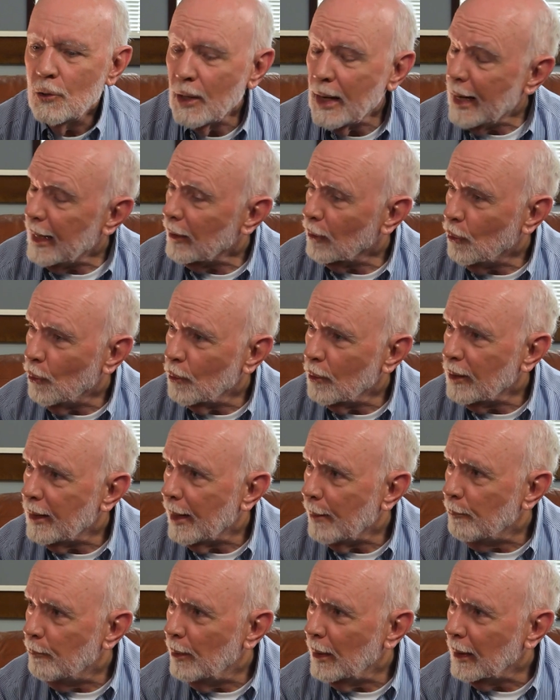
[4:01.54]
you got to go
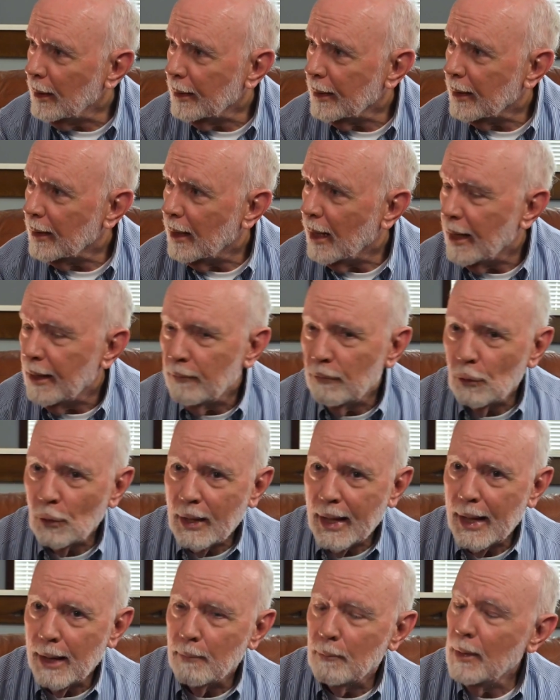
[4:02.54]
to that building. And if
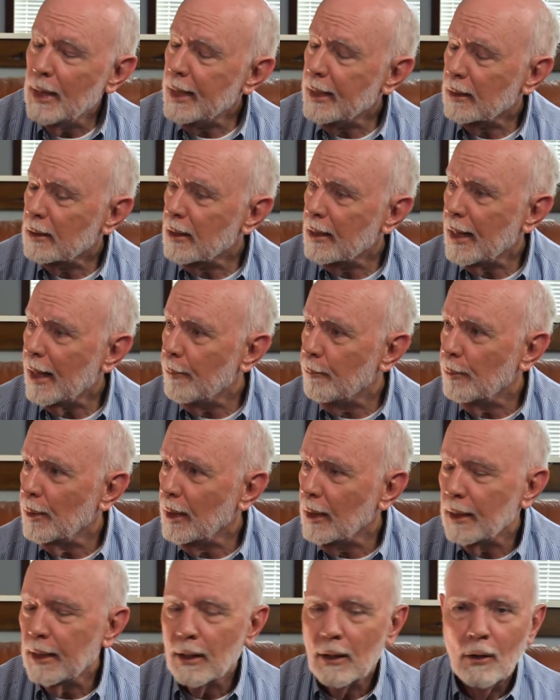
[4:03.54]
you can't make it to
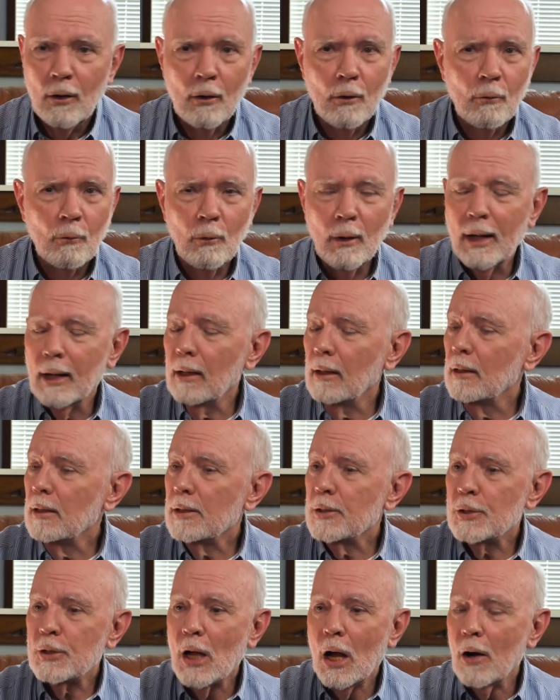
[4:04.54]
that building, well,
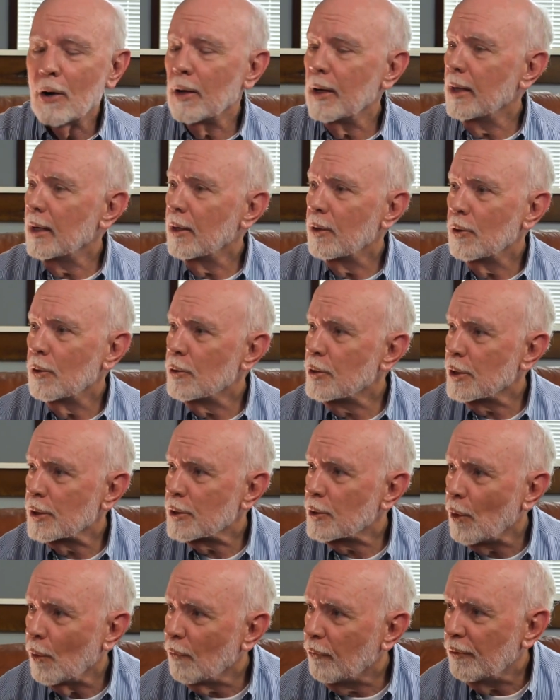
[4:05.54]
sorry, you
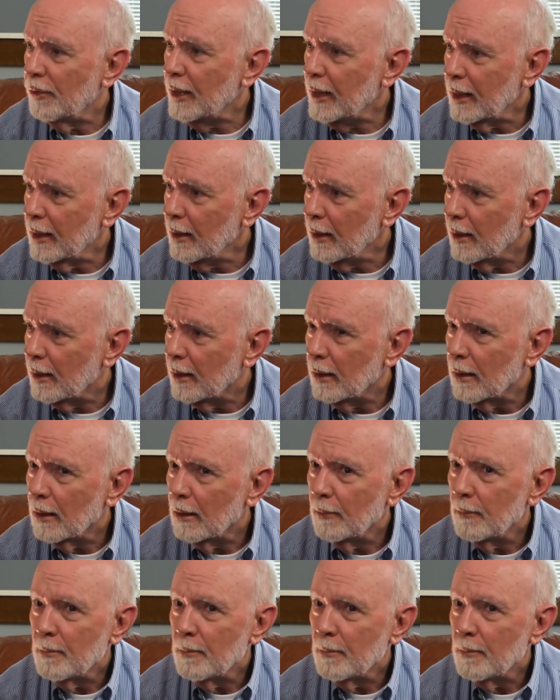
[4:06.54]
just don't fit in.